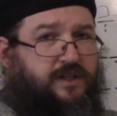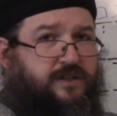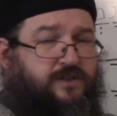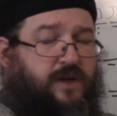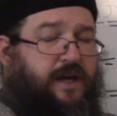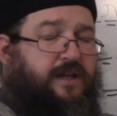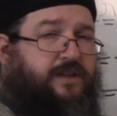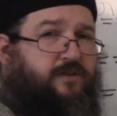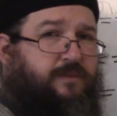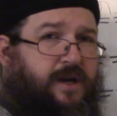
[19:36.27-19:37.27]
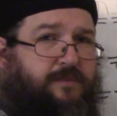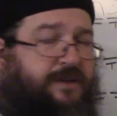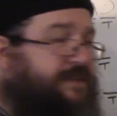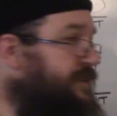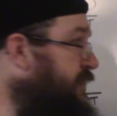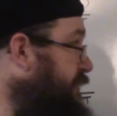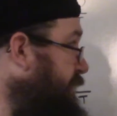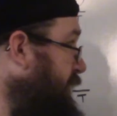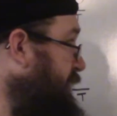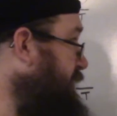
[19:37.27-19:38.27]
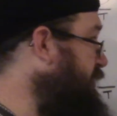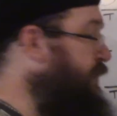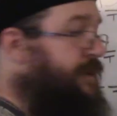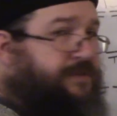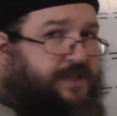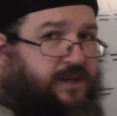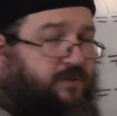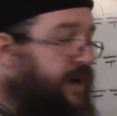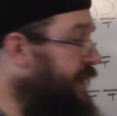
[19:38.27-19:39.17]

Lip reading: So I had to remind myself, and this is why I'm saying write